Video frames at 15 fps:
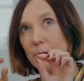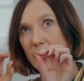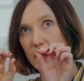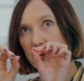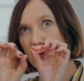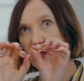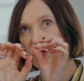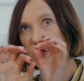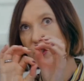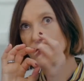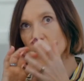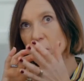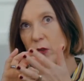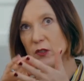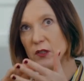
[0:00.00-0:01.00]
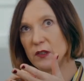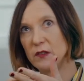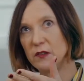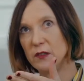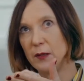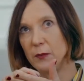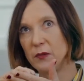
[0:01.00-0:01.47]
Maybe we should go the
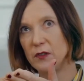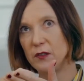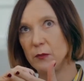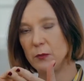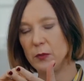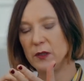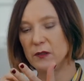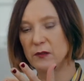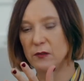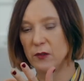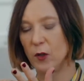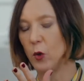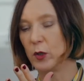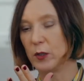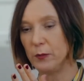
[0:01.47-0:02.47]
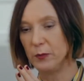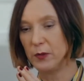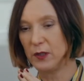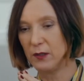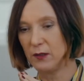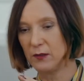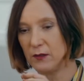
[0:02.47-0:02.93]
steps a bit slower,
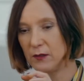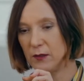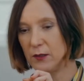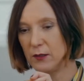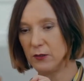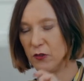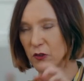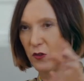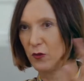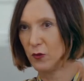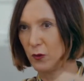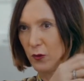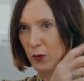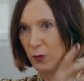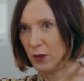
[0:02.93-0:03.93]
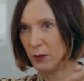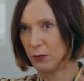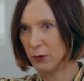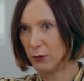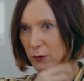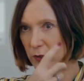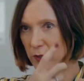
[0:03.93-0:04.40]
because just for the
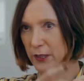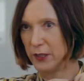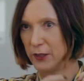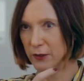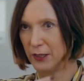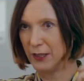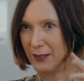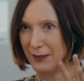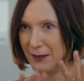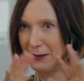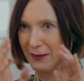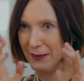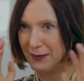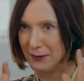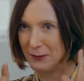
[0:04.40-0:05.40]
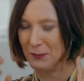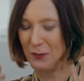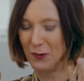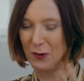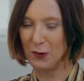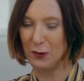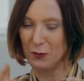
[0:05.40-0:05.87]
people who are hearing that they
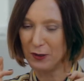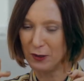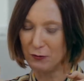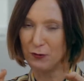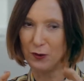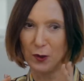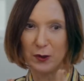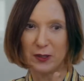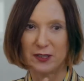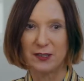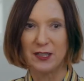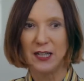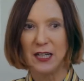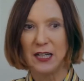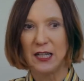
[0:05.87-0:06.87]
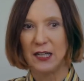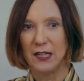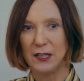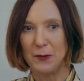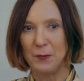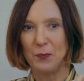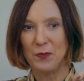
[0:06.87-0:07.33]
sort of can follow it.
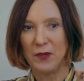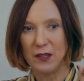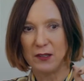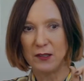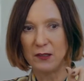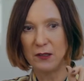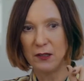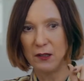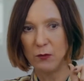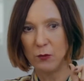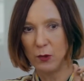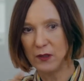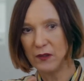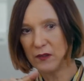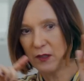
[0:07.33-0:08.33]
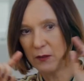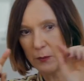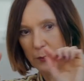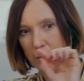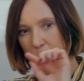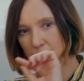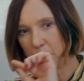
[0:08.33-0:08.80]
One step
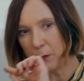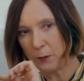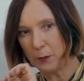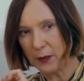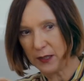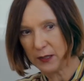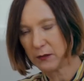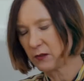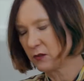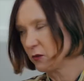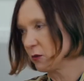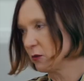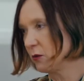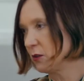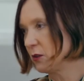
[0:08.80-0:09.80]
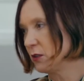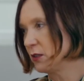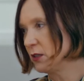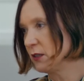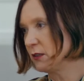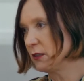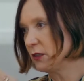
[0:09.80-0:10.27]
back, so
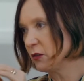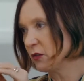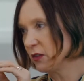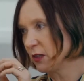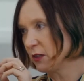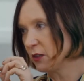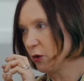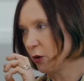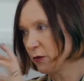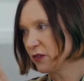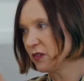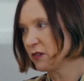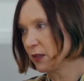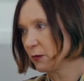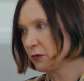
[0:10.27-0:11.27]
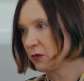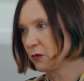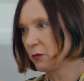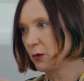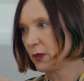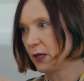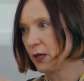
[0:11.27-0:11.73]
you said the office
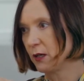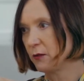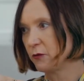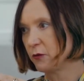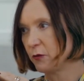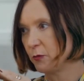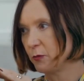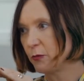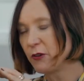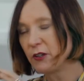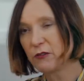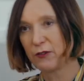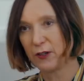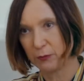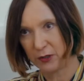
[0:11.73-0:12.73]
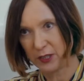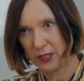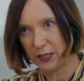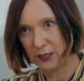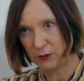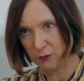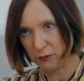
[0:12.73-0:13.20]
tables, we have
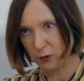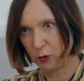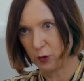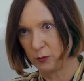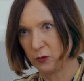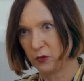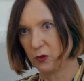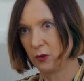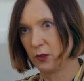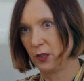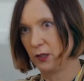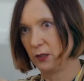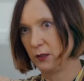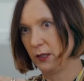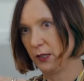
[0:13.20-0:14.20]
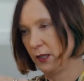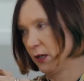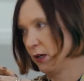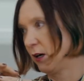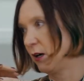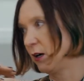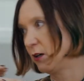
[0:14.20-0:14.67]
prefabricated forms, so they are like
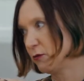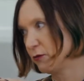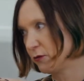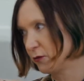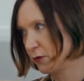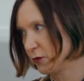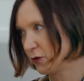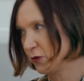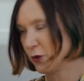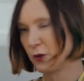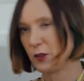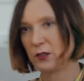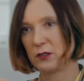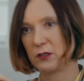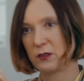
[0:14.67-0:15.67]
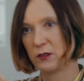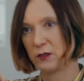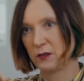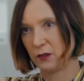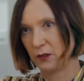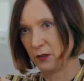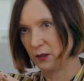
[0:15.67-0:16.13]
half
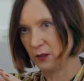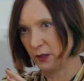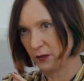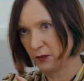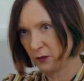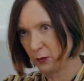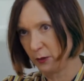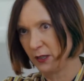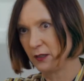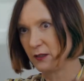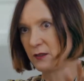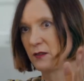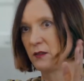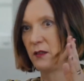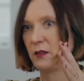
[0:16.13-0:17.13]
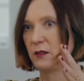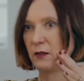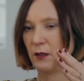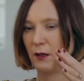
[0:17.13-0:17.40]
circles, they're squares, that